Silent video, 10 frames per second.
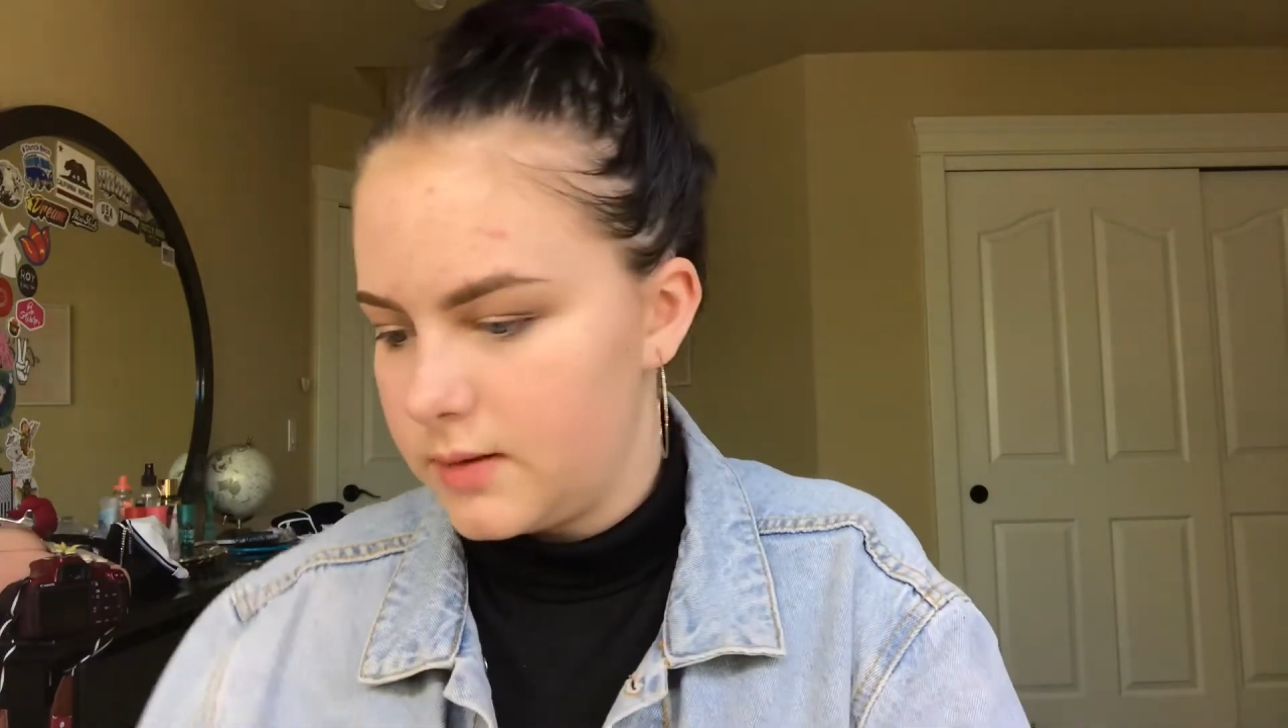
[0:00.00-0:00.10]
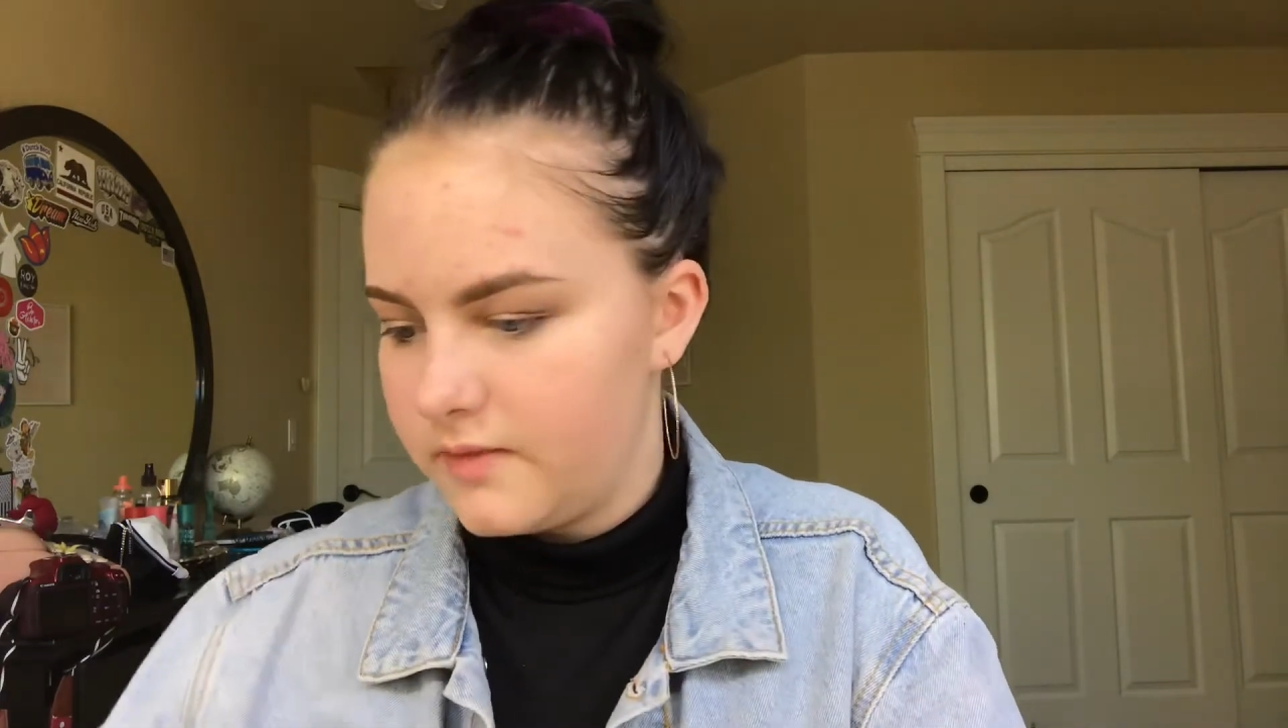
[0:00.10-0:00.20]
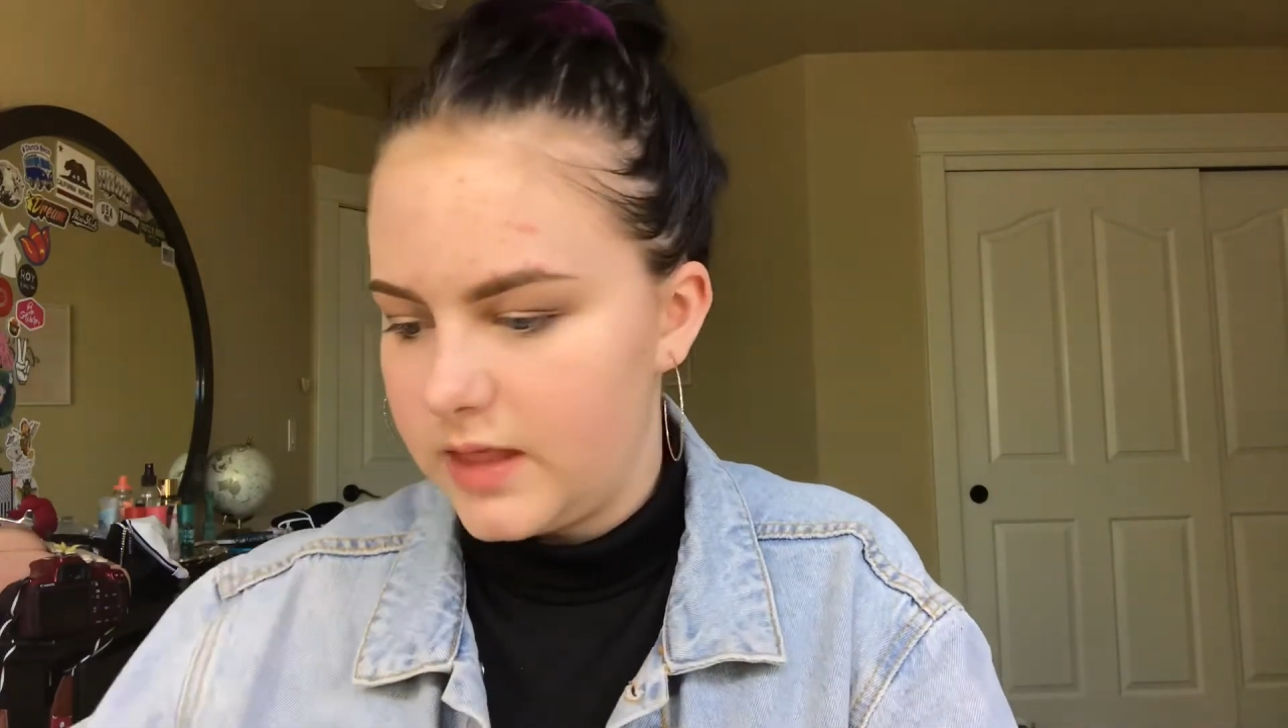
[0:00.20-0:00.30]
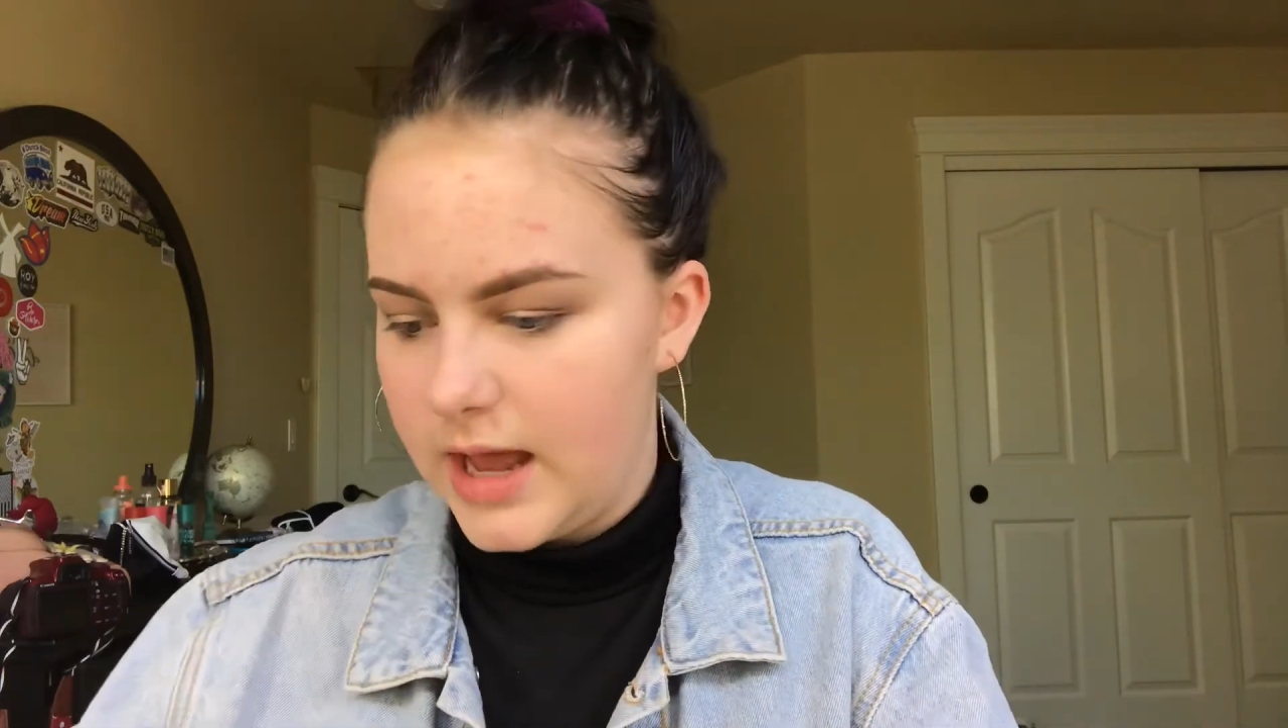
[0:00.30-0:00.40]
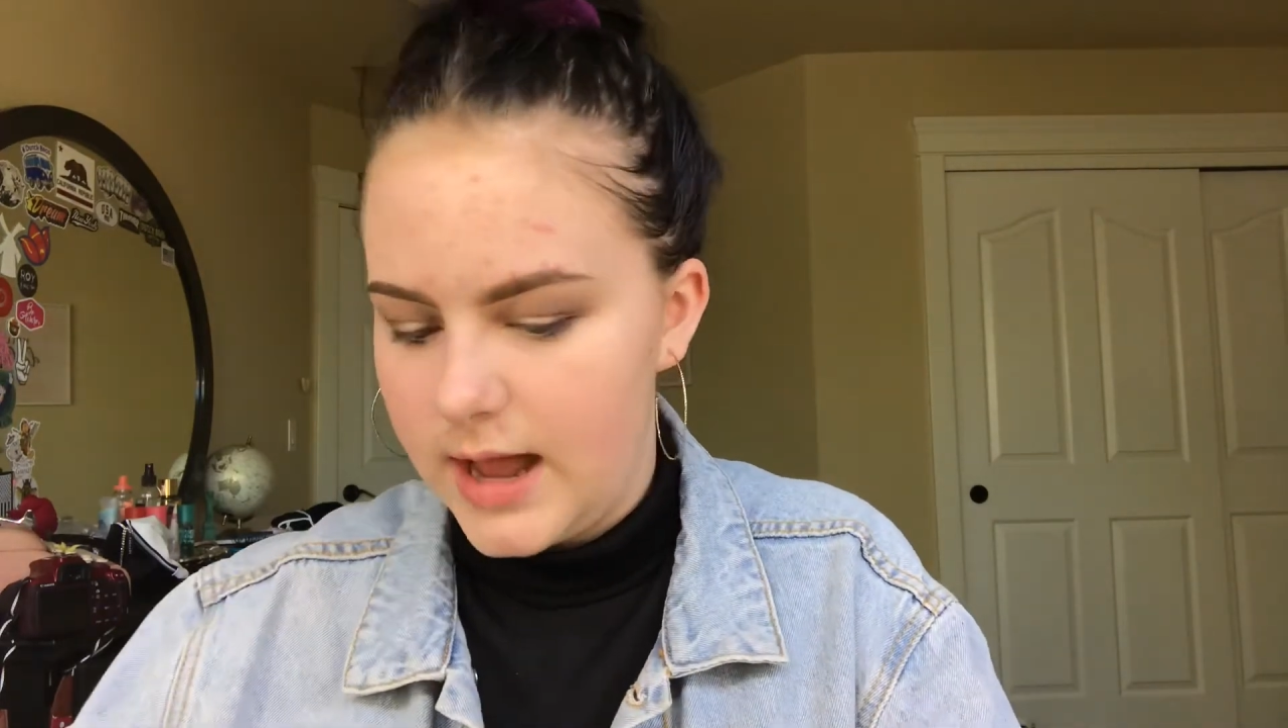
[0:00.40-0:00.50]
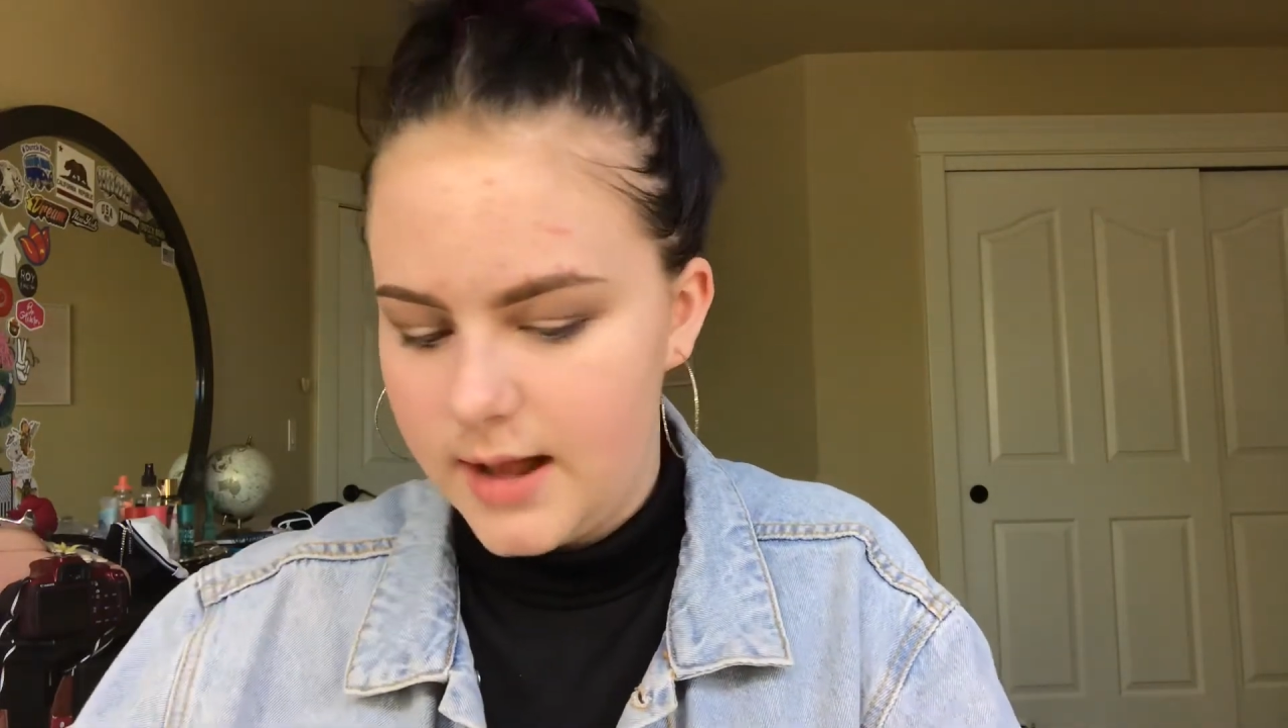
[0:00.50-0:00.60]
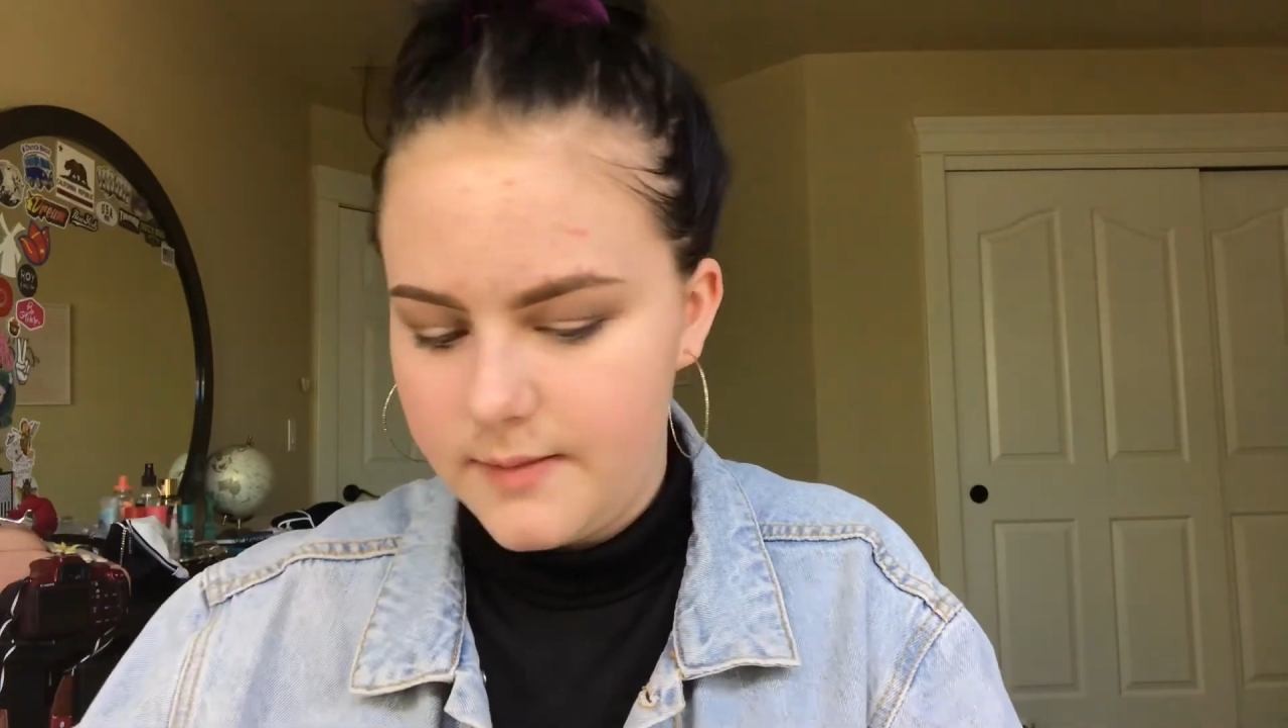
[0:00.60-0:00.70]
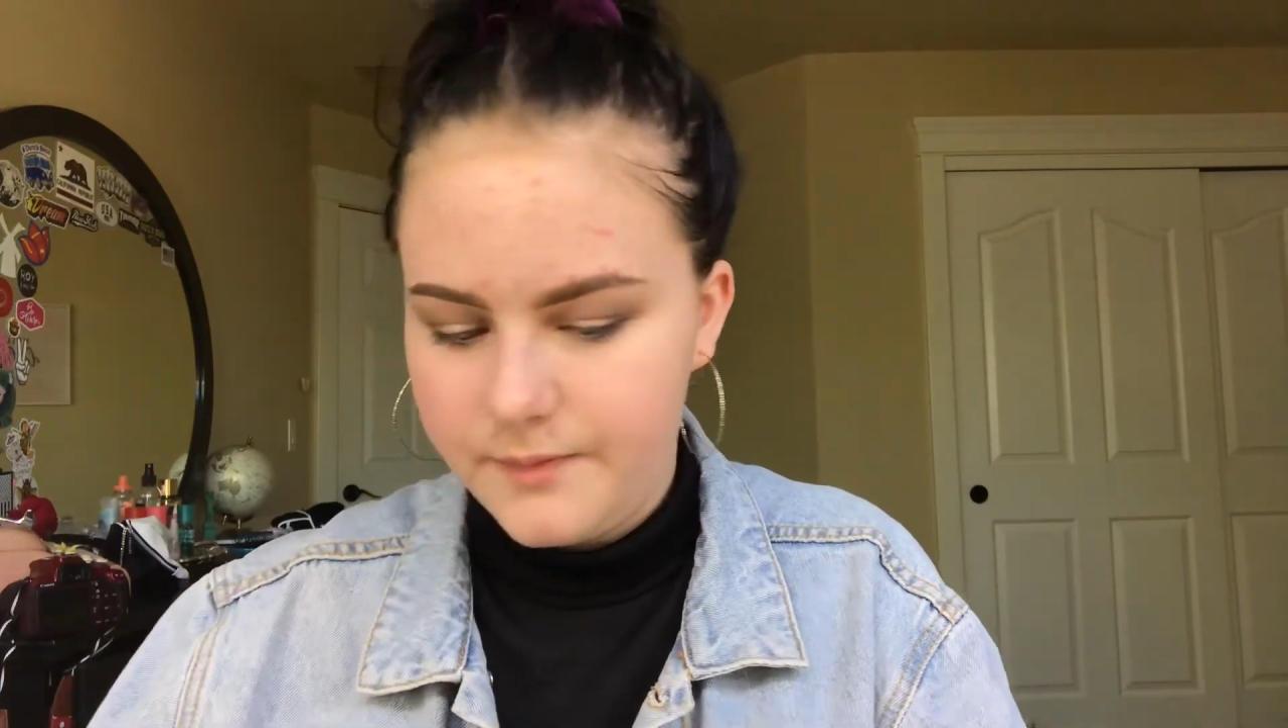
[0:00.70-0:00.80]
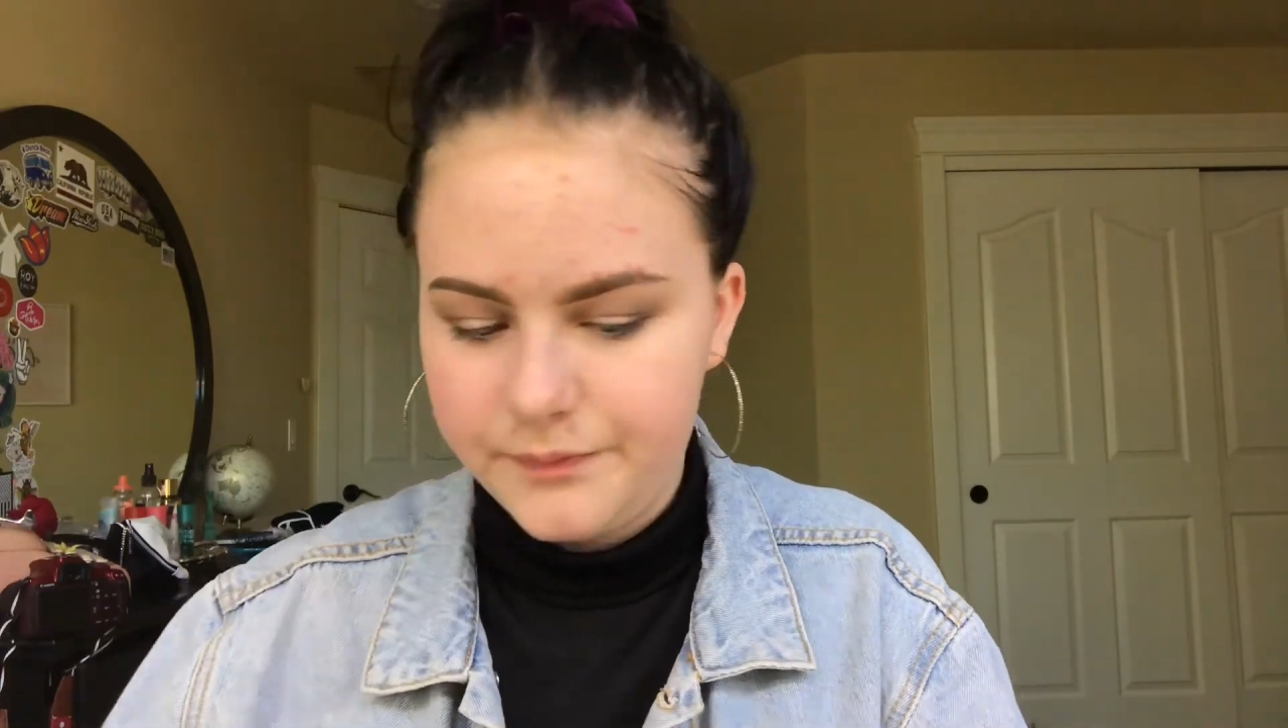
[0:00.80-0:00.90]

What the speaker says: of that.